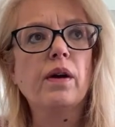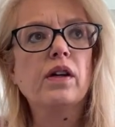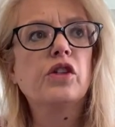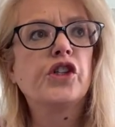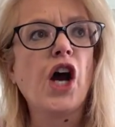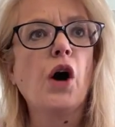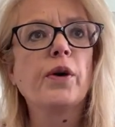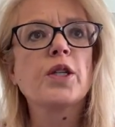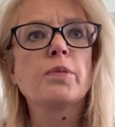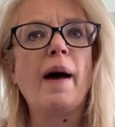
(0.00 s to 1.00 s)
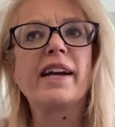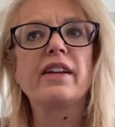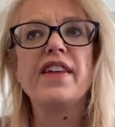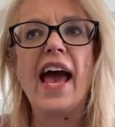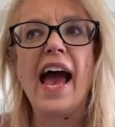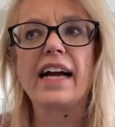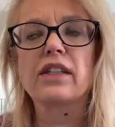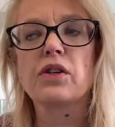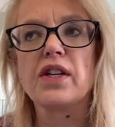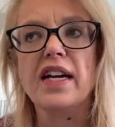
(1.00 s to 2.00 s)
Show respect to the
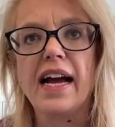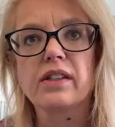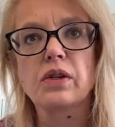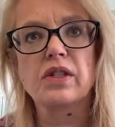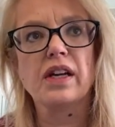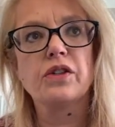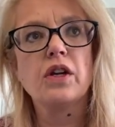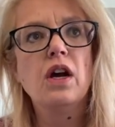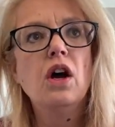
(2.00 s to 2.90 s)
actors and actresses